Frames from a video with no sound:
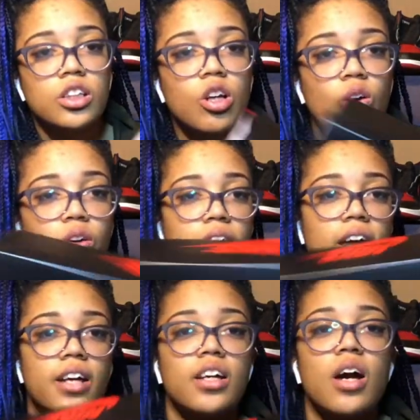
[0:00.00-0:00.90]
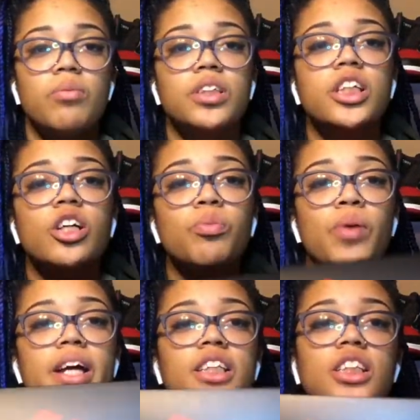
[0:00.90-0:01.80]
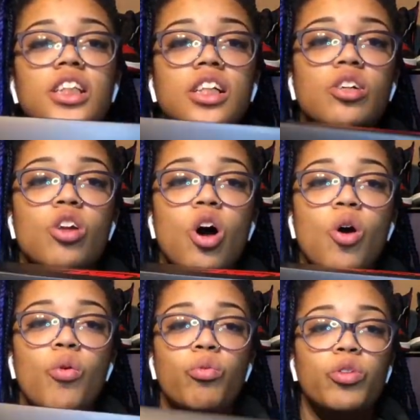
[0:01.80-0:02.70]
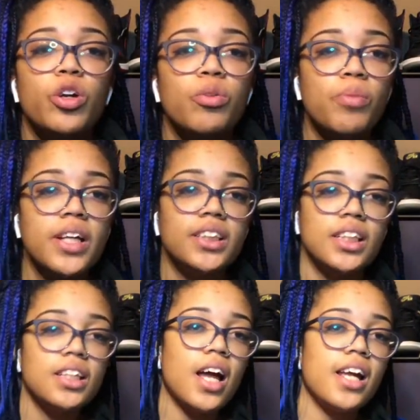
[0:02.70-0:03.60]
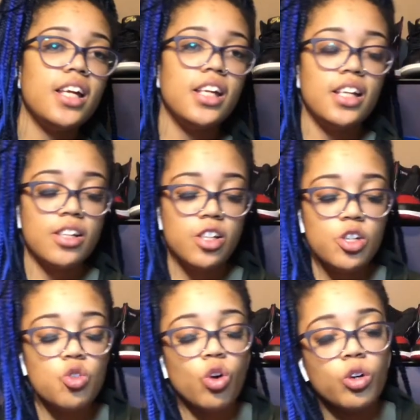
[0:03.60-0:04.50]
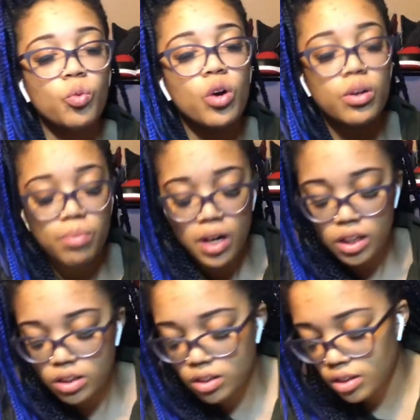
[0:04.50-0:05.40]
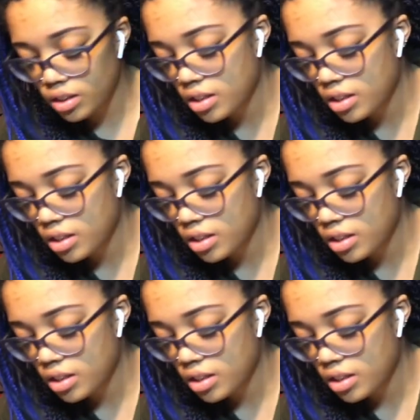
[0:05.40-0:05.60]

So yeah, it comes in your basic Nike Jordan 1 box.